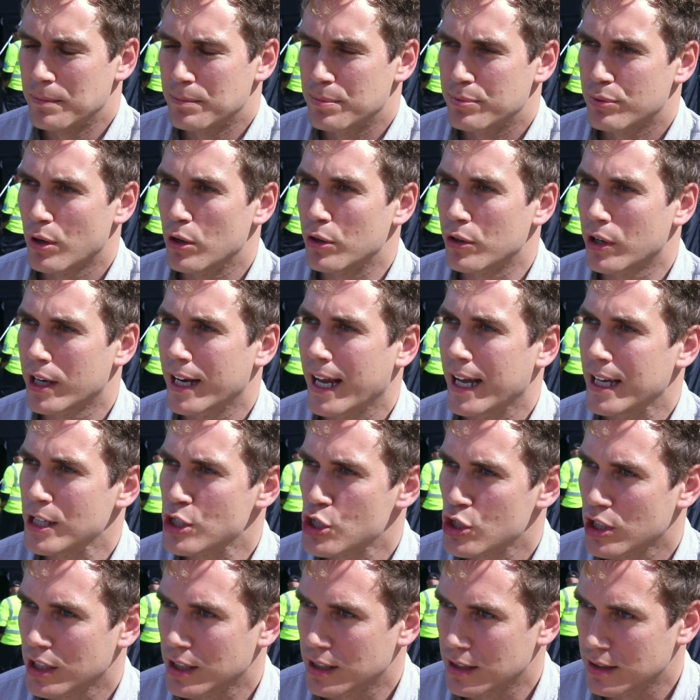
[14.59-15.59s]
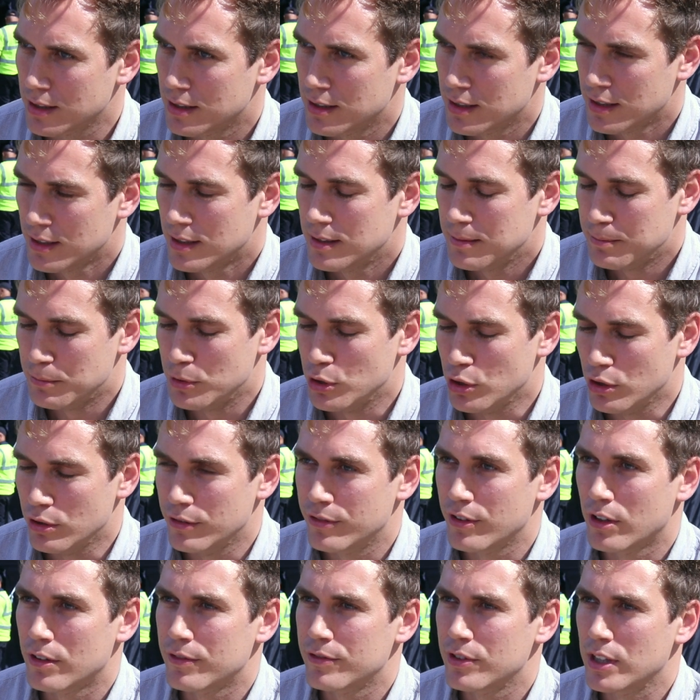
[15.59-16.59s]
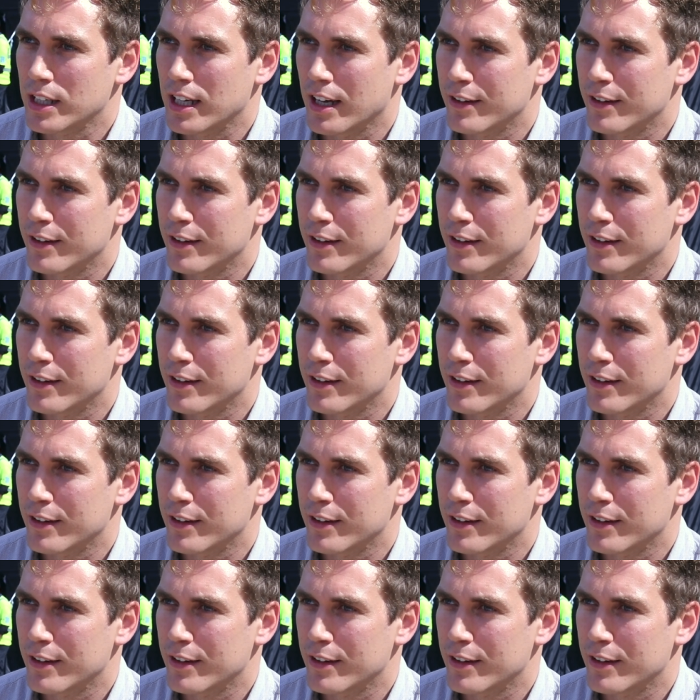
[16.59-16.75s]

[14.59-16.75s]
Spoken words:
prorogation move of the